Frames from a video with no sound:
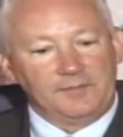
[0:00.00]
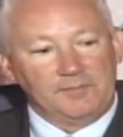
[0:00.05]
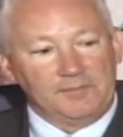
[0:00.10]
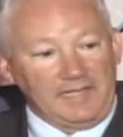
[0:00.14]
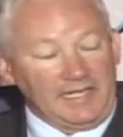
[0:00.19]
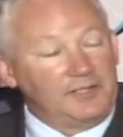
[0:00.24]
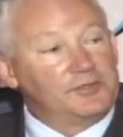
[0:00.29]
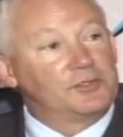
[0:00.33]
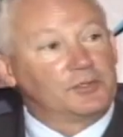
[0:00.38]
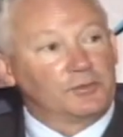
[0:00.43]

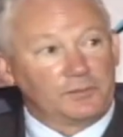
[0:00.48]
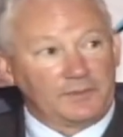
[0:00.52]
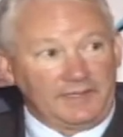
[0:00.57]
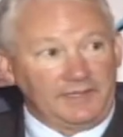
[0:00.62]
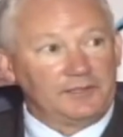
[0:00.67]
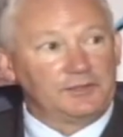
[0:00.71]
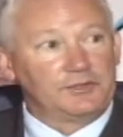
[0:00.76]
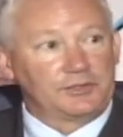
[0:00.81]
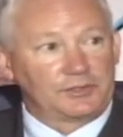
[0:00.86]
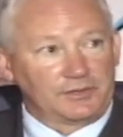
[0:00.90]
major
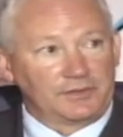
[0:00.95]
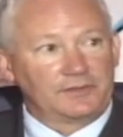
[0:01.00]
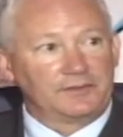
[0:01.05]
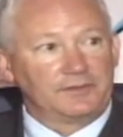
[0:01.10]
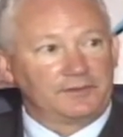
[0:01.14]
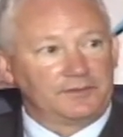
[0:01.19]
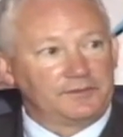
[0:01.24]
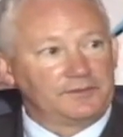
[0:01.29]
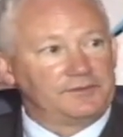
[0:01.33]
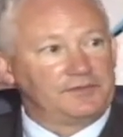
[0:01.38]

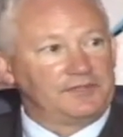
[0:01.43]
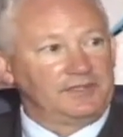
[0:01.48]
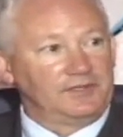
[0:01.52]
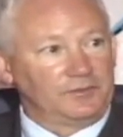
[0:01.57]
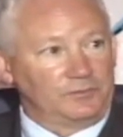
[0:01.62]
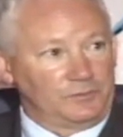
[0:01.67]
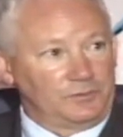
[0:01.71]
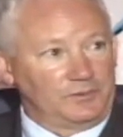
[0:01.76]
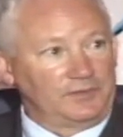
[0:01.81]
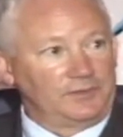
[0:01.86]
reinsurers in the
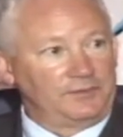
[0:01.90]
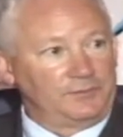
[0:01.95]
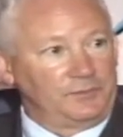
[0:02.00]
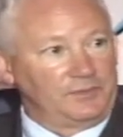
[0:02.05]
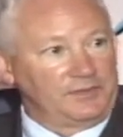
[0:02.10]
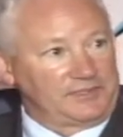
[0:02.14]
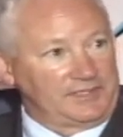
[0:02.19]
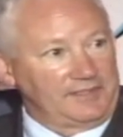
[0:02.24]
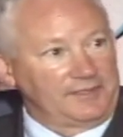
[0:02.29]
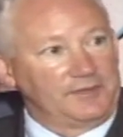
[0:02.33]
world,
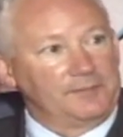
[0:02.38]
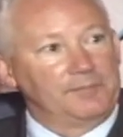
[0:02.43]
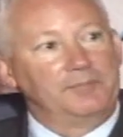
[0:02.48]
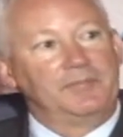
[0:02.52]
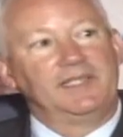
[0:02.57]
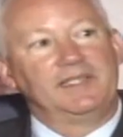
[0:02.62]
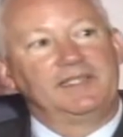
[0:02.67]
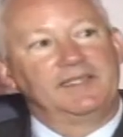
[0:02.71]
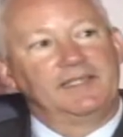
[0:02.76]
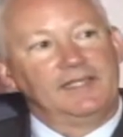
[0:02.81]
which are the
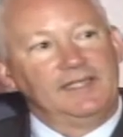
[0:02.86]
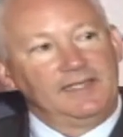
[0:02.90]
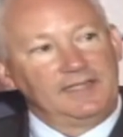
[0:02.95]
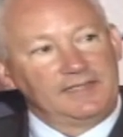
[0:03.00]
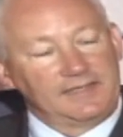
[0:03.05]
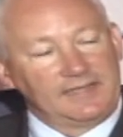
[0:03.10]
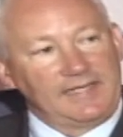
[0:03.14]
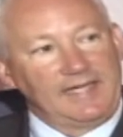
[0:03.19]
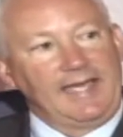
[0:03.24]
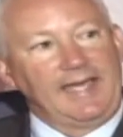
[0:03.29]
big
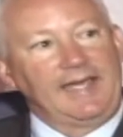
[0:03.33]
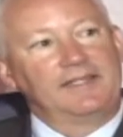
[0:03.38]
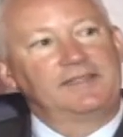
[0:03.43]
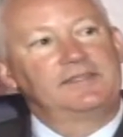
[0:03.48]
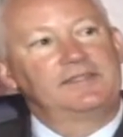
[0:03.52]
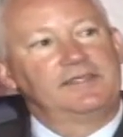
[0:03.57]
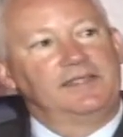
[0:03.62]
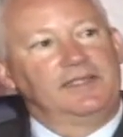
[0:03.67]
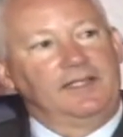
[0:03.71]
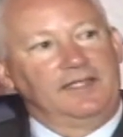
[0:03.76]

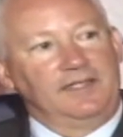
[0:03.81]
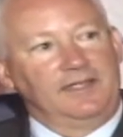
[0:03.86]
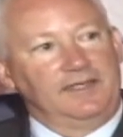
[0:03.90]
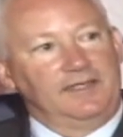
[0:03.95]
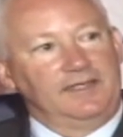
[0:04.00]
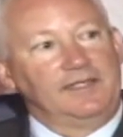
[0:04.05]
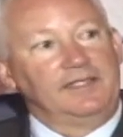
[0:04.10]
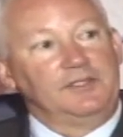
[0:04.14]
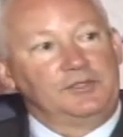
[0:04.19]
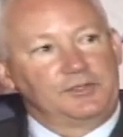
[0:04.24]
cat
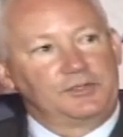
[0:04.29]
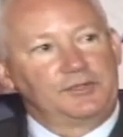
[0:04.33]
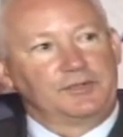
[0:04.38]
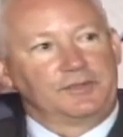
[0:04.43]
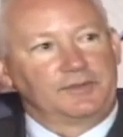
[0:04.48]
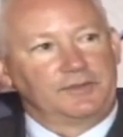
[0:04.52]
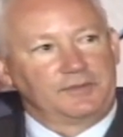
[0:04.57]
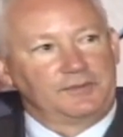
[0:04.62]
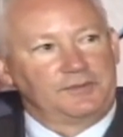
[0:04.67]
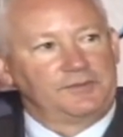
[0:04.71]

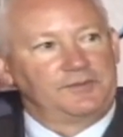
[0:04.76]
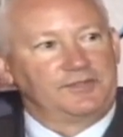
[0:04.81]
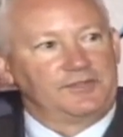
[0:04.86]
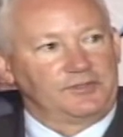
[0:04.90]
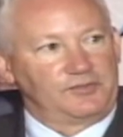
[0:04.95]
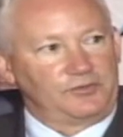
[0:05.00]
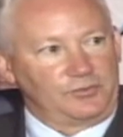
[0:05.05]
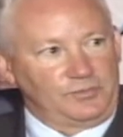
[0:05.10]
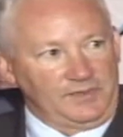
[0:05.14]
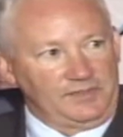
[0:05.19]
insurers, the
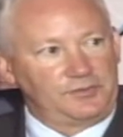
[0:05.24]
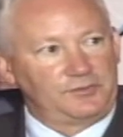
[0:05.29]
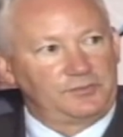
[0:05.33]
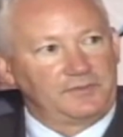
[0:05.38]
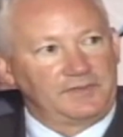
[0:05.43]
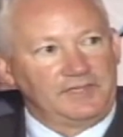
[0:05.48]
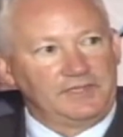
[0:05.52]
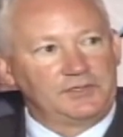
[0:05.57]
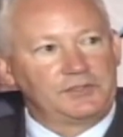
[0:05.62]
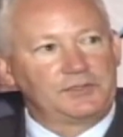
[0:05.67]
Swiss
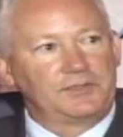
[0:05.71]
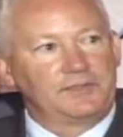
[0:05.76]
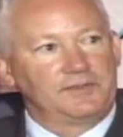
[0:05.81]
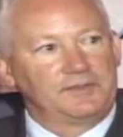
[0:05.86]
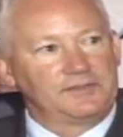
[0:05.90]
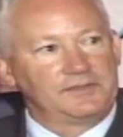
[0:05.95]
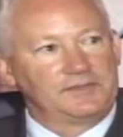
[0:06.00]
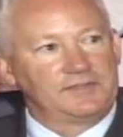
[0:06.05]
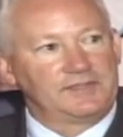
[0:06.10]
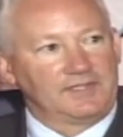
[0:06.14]

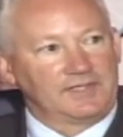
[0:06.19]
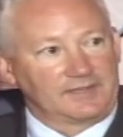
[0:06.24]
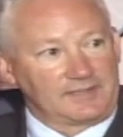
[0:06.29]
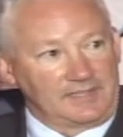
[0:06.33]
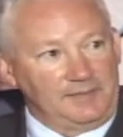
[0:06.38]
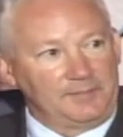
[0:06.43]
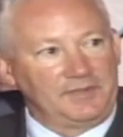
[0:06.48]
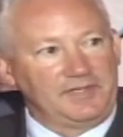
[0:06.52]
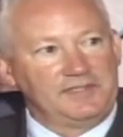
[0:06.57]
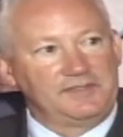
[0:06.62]
reinsurance
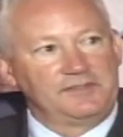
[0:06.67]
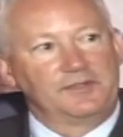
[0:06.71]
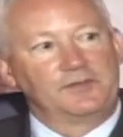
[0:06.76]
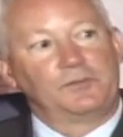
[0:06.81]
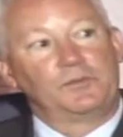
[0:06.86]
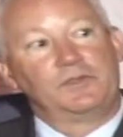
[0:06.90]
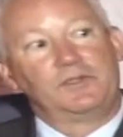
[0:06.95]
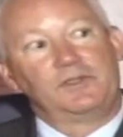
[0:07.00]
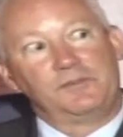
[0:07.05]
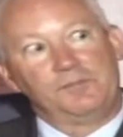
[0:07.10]
companies of
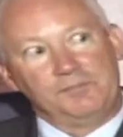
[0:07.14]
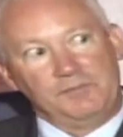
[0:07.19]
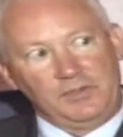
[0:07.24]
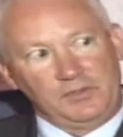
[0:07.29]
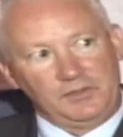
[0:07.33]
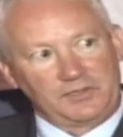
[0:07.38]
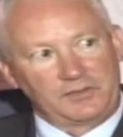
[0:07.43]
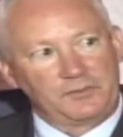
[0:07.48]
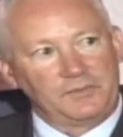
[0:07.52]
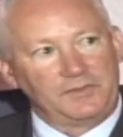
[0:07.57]
the world,
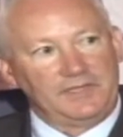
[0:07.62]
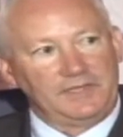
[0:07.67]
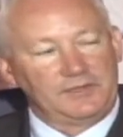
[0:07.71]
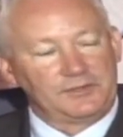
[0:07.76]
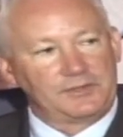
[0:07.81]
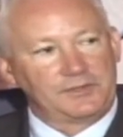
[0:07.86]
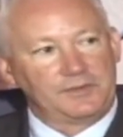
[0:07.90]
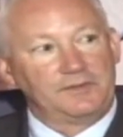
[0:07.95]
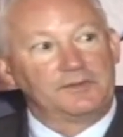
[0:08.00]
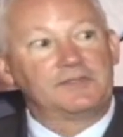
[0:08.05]
Munich
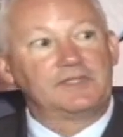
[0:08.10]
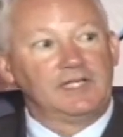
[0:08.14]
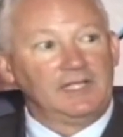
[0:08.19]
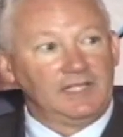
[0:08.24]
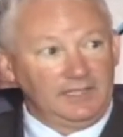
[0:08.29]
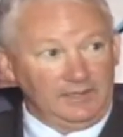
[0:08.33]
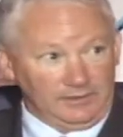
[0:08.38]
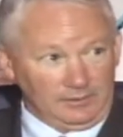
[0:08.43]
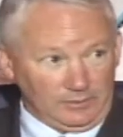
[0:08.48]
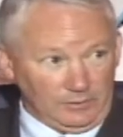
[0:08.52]
Reinsurance,
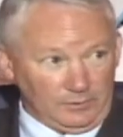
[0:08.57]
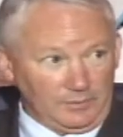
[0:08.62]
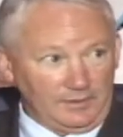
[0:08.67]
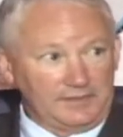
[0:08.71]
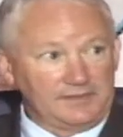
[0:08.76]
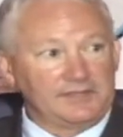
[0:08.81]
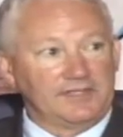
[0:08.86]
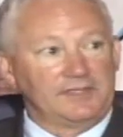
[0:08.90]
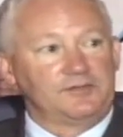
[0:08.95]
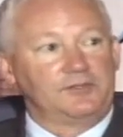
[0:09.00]

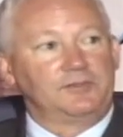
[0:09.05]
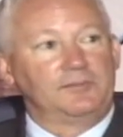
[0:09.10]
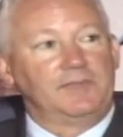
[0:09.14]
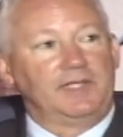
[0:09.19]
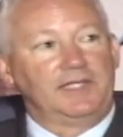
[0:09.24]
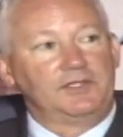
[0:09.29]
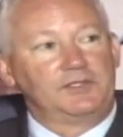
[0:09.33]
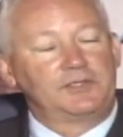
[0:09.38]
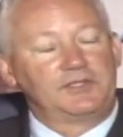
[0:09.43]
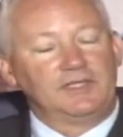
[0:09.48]
Lloyd's, as you
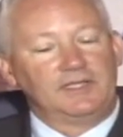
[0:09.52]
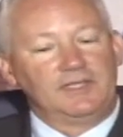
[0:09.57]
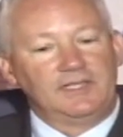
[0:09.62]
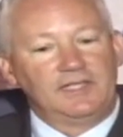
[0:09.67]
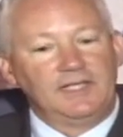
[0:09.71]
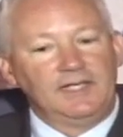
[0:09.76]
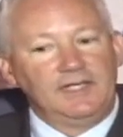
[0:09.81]
mentioned,